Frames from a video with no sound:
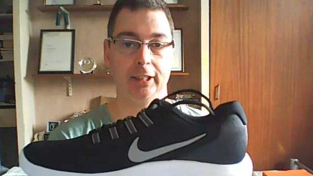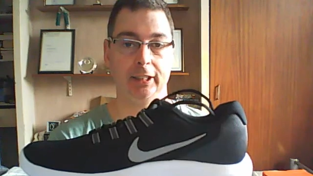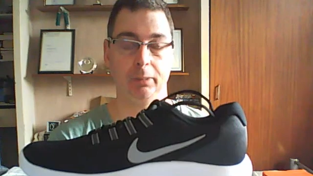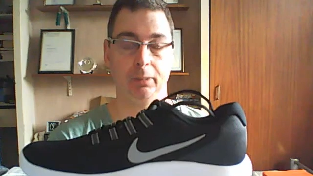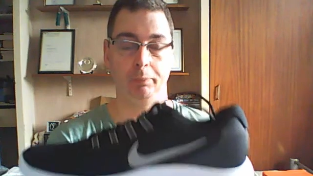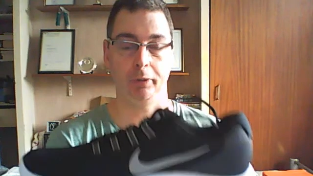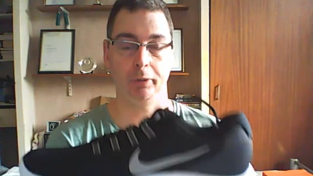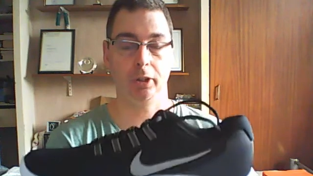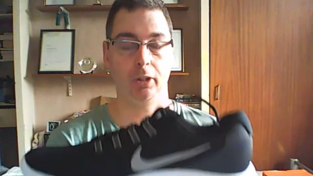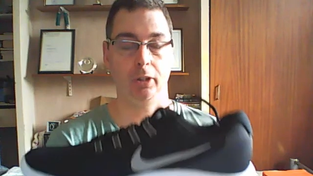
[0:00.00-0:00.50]
is a
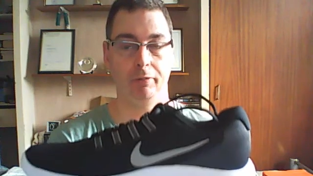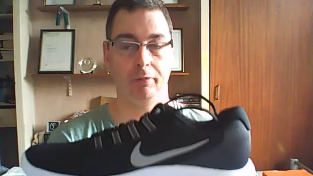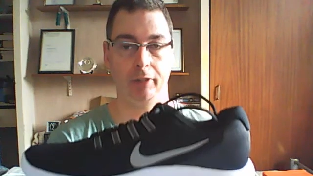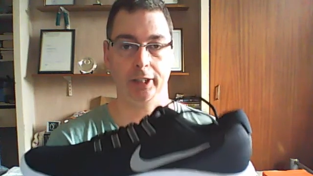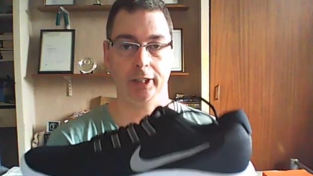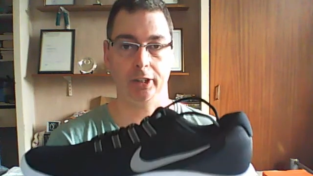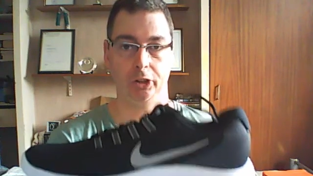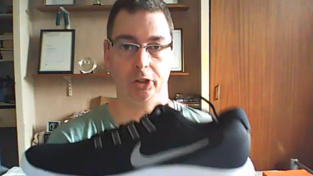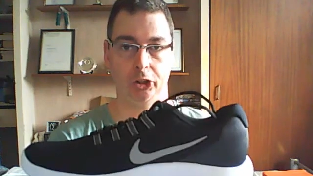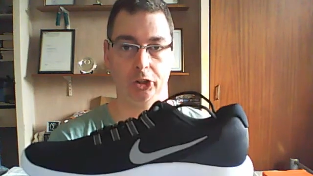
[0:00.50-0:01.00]

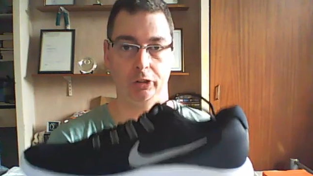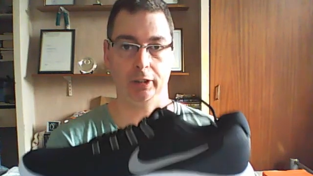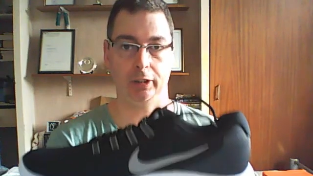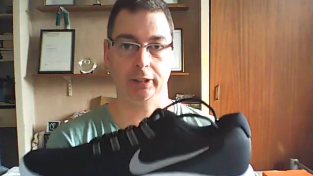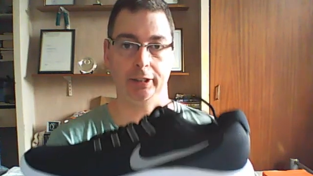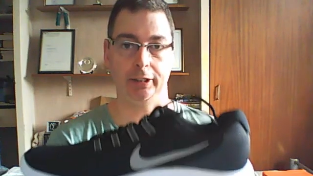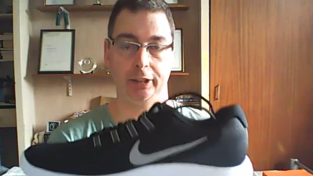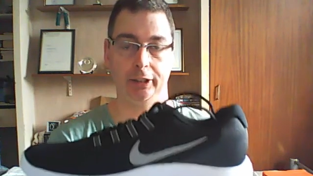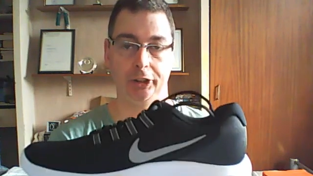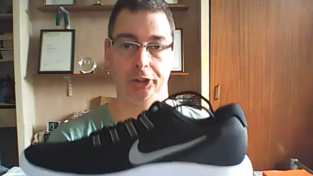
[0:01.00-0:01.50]
beautifully
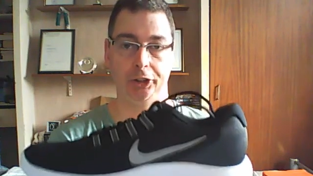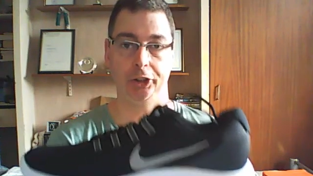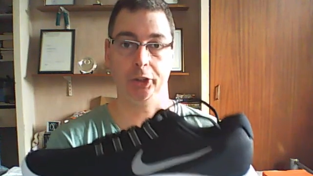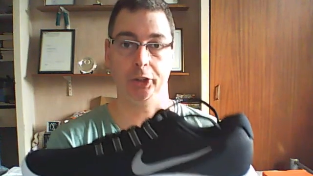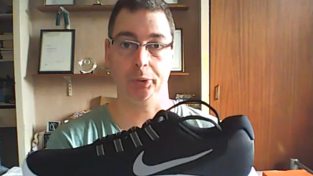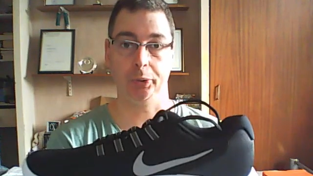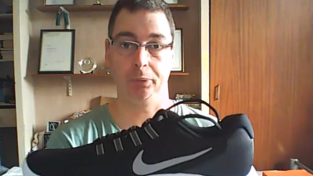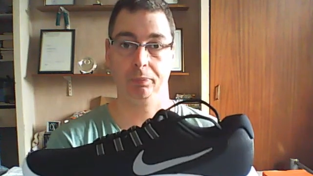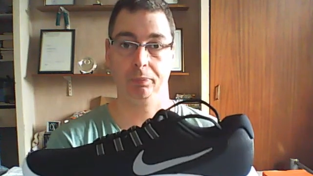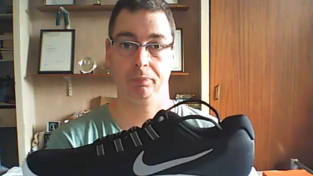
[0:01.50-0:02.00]
constructed
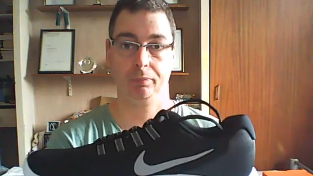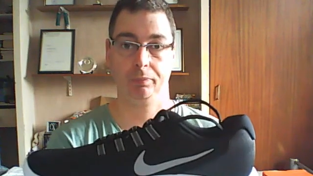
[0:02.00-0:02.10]
shoe.